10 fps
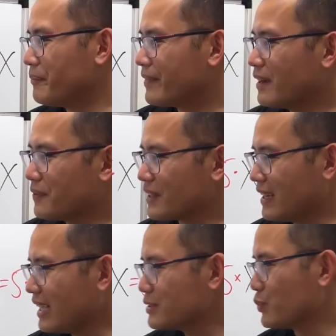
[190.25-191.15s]
Now for the
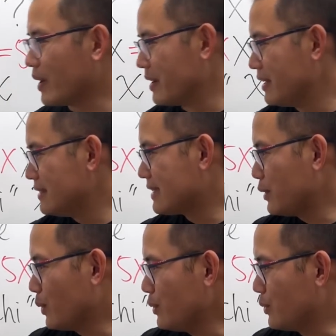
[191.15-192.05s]
last one, it's that
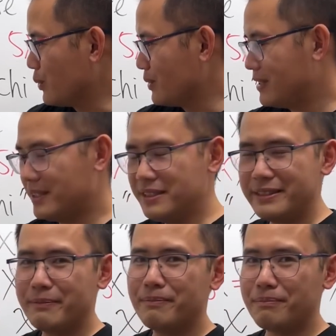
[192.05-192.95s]
you want to do
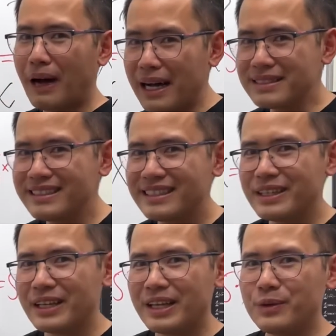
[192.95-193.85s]
this, but
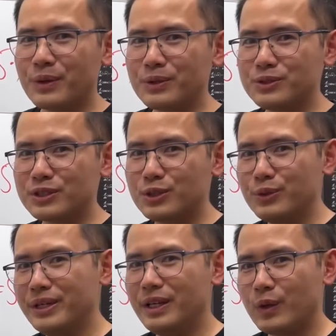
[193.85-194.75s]
you want to just
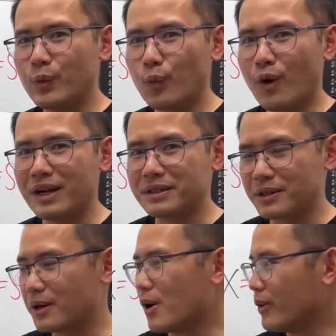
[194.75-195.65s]
do it in one
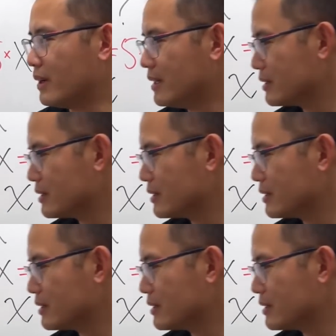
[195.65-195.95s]
go.